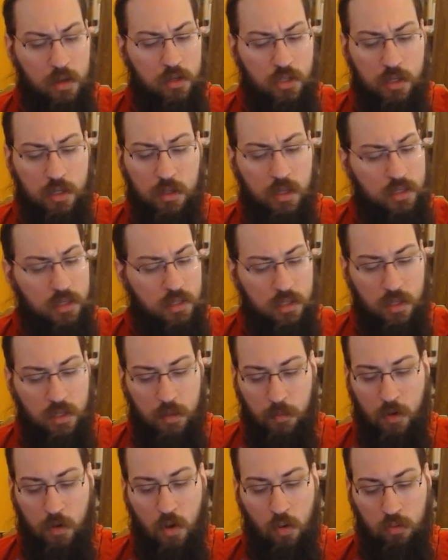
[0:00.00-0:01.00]
She listened to
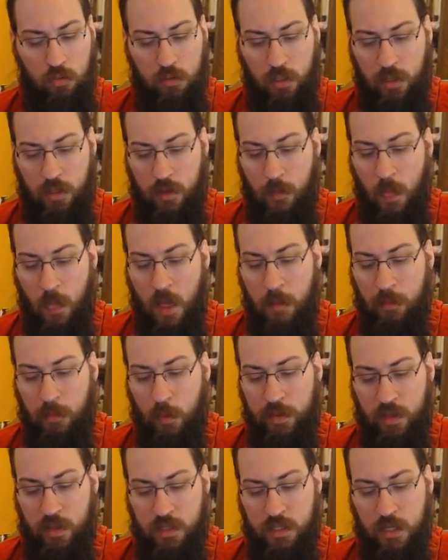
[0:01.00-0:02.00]
him coldly,
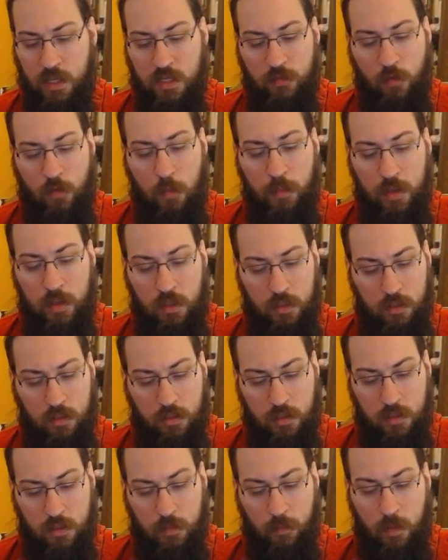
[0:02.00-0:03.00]
but with attentive
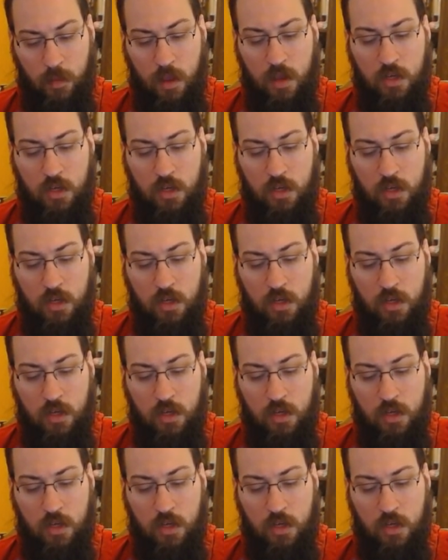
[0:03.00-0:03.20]
obedience.